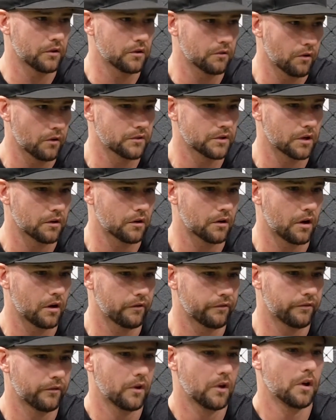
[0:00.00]
your rotator
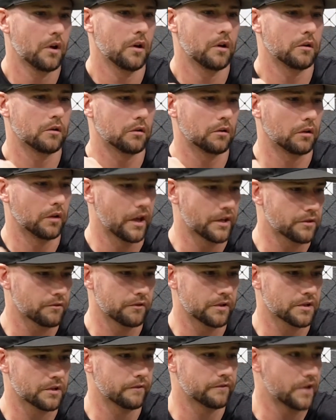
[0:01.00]
cuff, you're at less
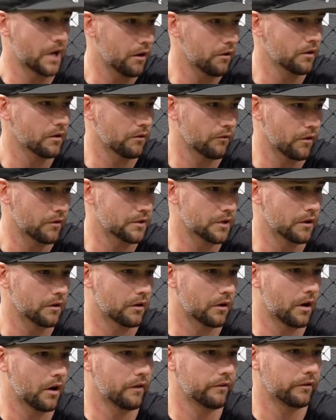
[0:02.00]
risk of tearing your
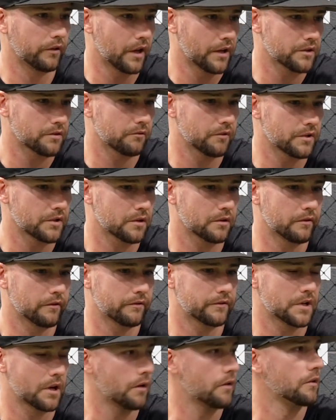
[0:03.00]
rotator cuff, less risk
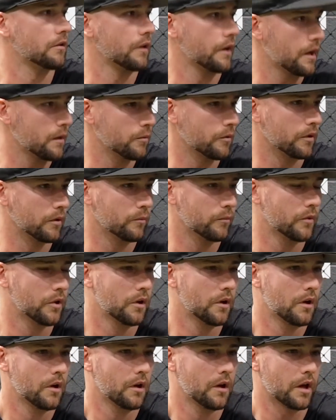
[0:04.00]
of tearing your labrum.
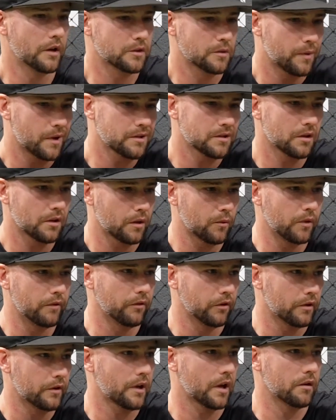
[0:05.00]
And so basically like
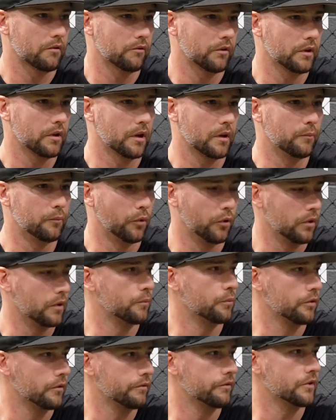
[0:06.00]
we've learned how to really like
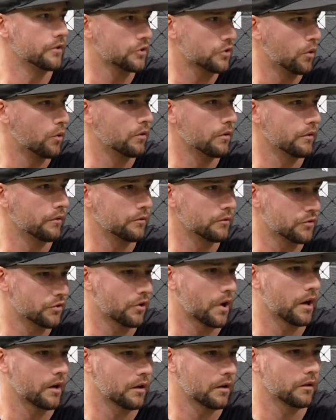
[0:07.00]
bulletproof the shoulder through
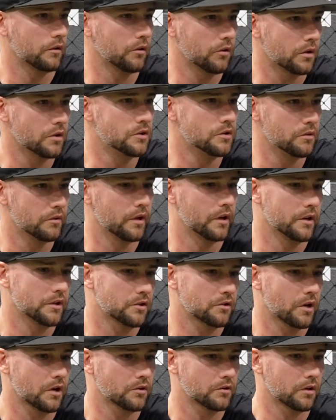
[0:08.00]
training. You can do that in
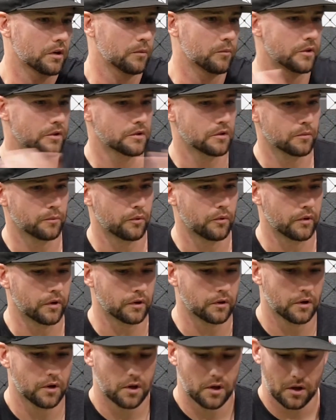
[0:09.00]
strength training, but to your
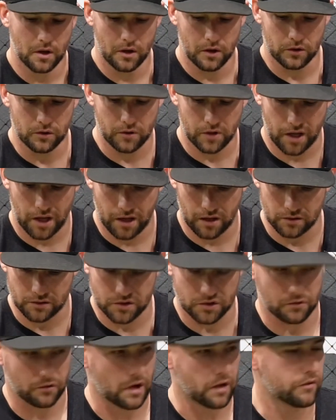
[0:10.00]
point, you can't
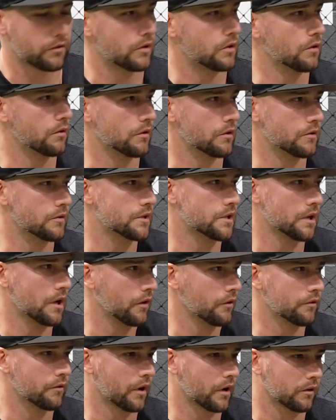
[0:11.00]
strengthen your
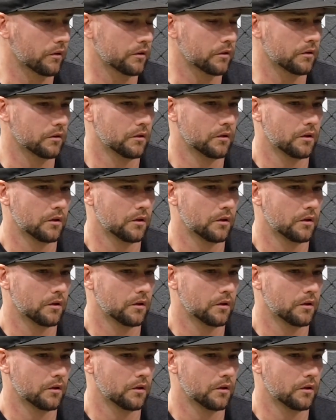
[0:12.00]
UCL directly.